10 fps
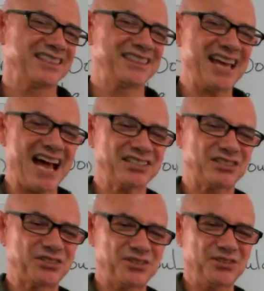
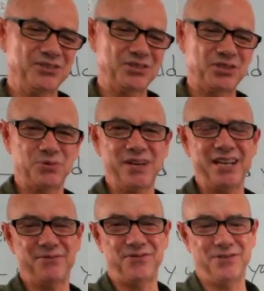That's too
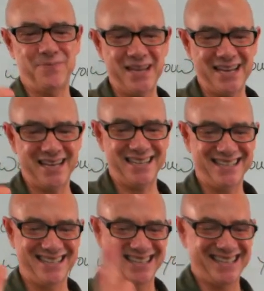sweet for me.
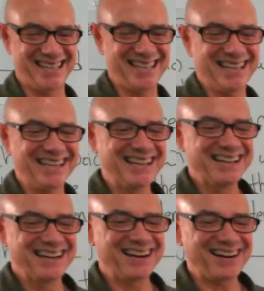
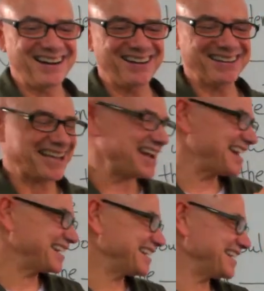
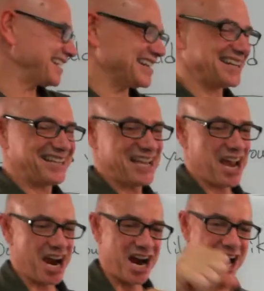Okay, good, good.
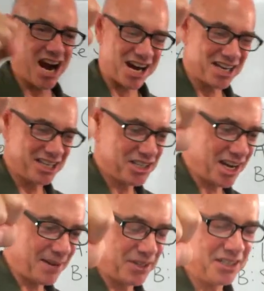Yeah, good
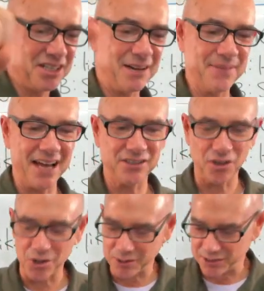job, good job. That's
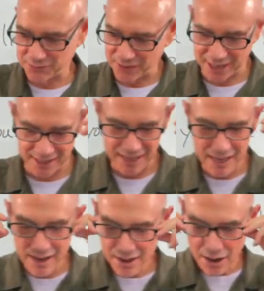always fun.
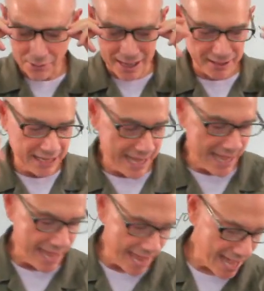All right,
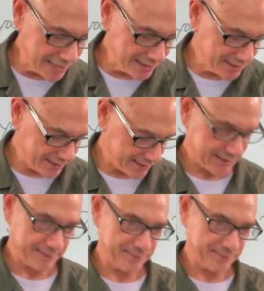as